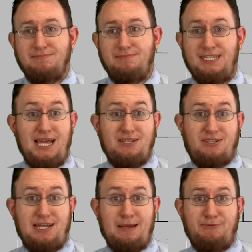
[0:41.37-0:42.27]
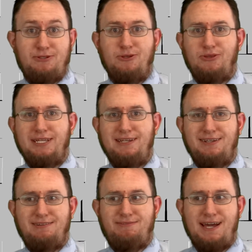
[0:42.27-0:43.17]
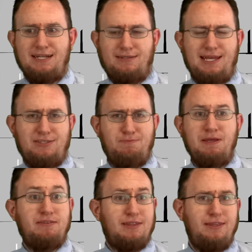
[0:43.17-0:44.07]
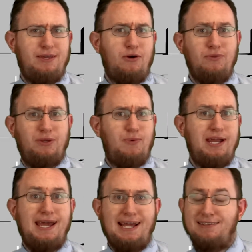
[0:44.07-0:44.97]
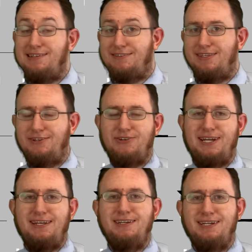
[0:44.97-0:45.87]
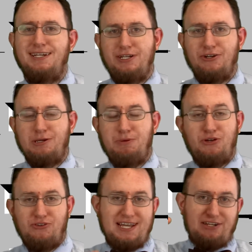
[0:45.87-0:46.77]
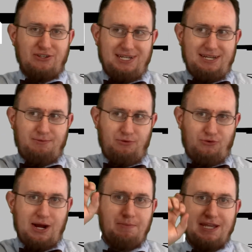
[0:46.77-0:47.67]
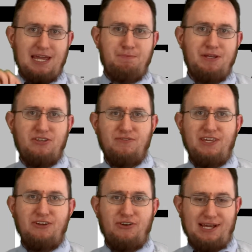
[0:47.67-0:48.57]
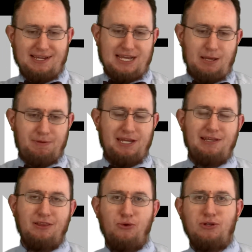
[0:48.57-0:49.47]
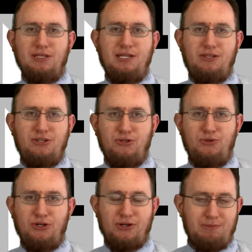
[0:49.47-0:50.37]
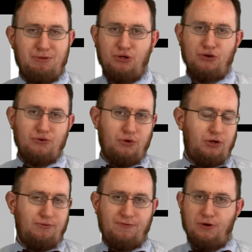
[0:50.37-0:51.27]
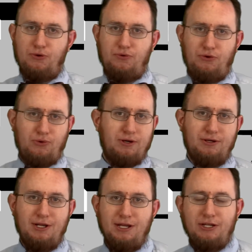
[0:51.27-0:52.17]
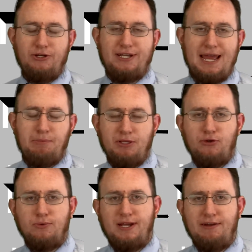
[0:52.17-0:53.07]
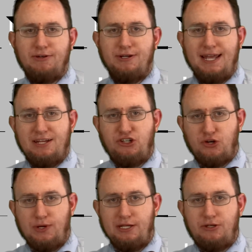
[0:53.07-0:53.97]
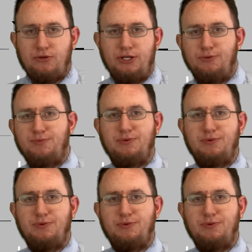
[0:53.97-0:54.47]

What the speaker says: Yes, absolutely. In fact, that's basically the only way to access the internet. Your computer is actually grabbing a piece of the internet, copying it locally to your computer or your phone or your tablet or whatever, and showing it to you.